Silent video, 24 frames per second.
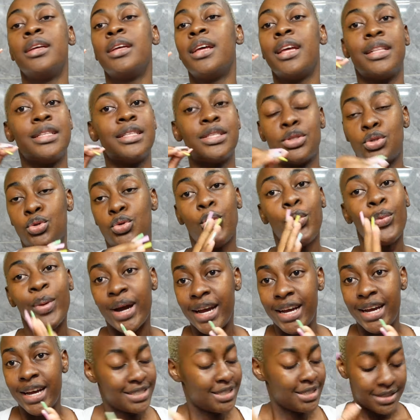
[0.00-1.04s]
It's too
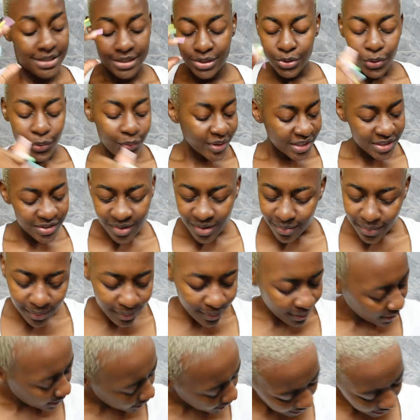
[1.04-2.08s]
much for
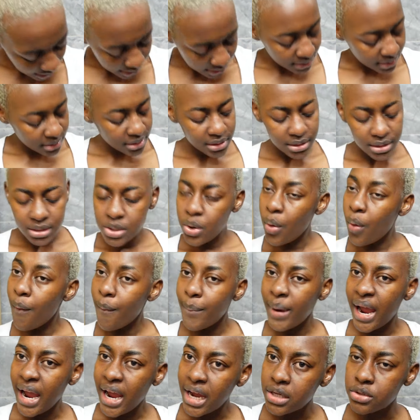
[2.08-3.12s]
my makeup. It's too
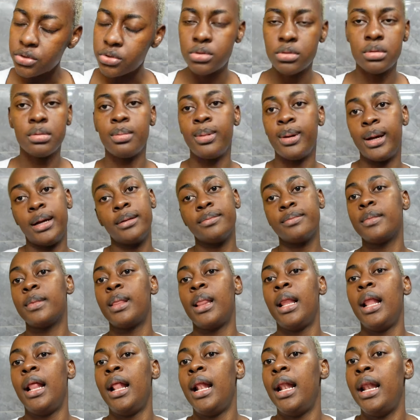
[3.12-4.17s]
much. But
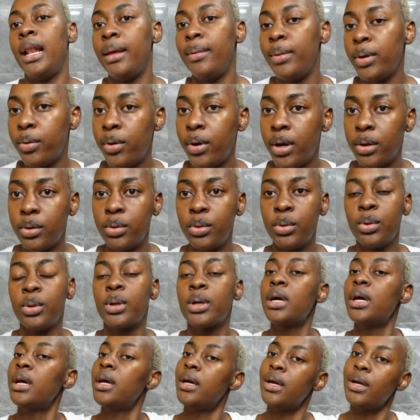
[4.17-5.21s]
let me go and cook.